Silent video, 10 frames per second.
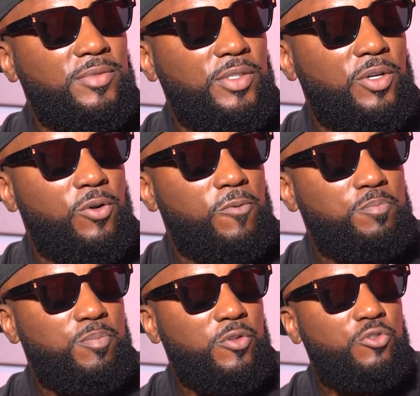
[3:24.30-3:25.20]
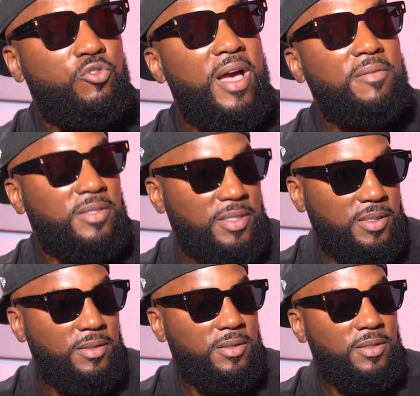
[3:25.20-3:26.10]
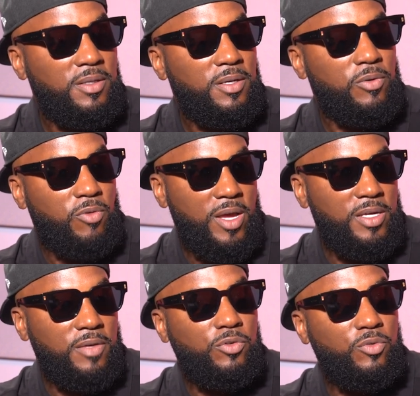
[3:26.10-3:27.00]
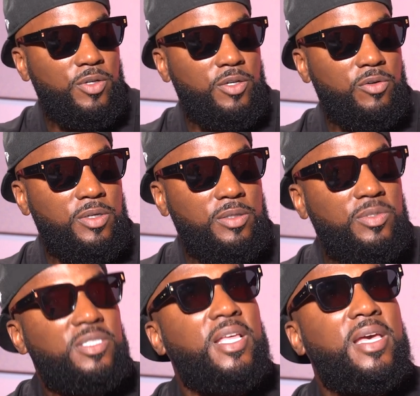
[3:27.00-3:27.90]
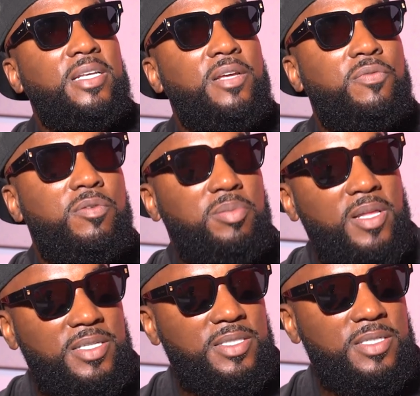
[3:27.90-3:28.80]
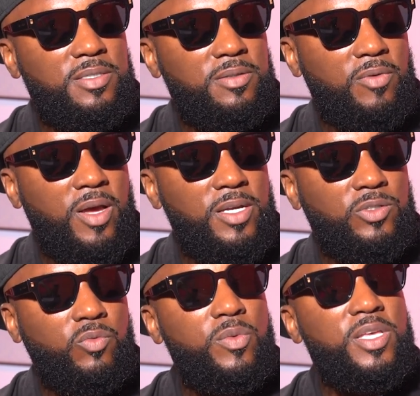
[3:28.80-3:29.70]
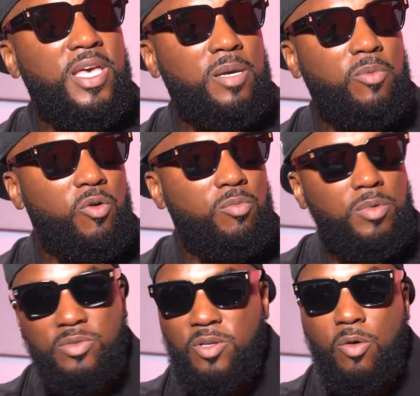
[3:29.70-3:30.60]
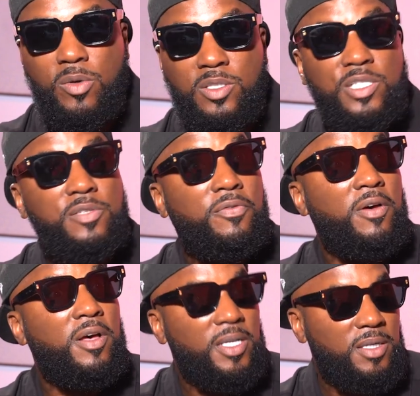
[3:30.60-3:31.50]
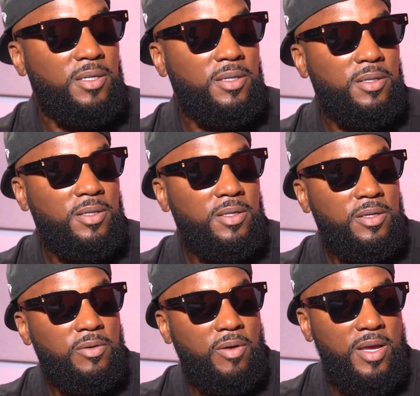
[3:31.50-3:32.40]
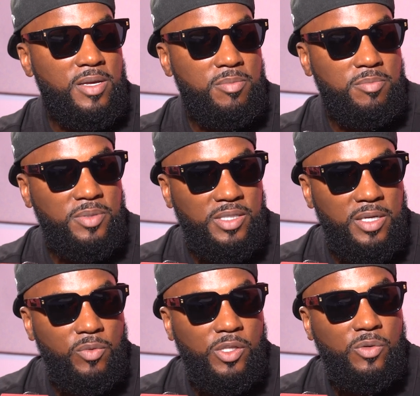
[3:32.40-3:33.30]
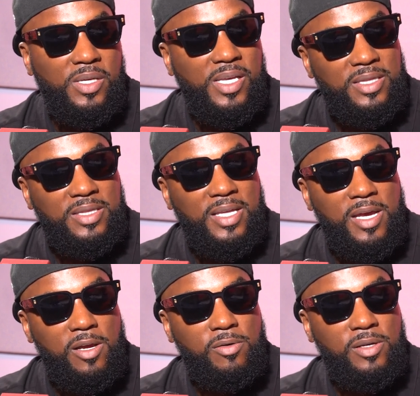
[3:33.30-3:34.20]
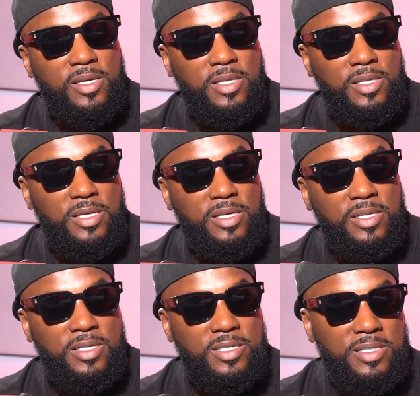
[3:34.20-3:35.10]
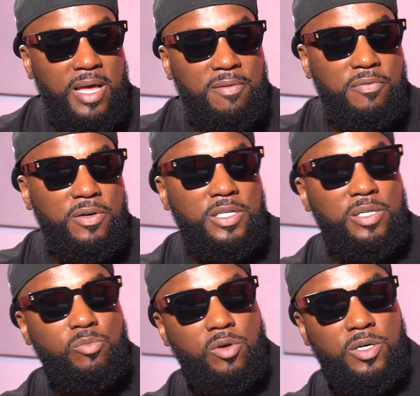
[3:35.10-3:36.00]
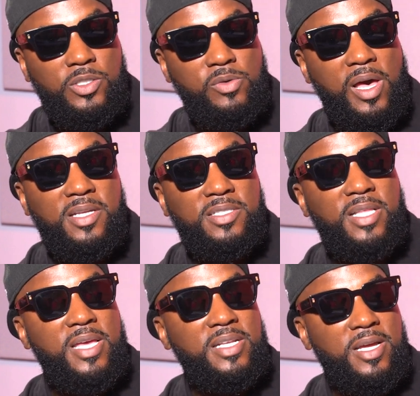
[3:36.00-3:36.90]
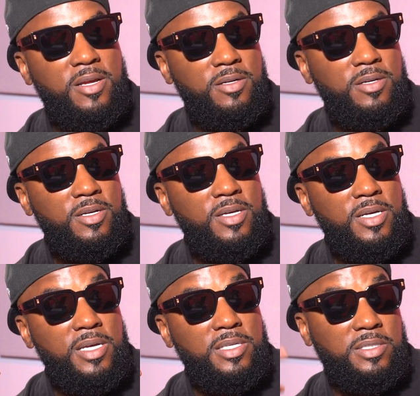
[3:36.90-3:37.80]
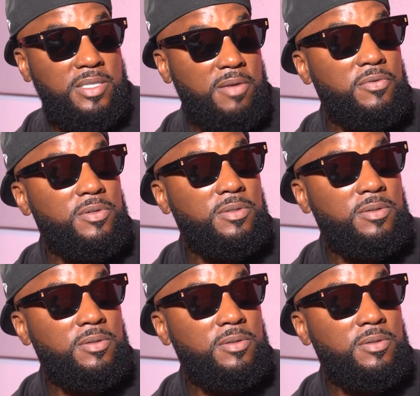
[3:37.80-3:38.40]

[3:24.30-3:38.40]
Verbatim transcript: you know, traveling, mm-hmm. right, if you will, and staying different places, right. So when we came home, it was always just fun, right. But then when you get there and it, it's not fun anymore because you got to stay there, it's different,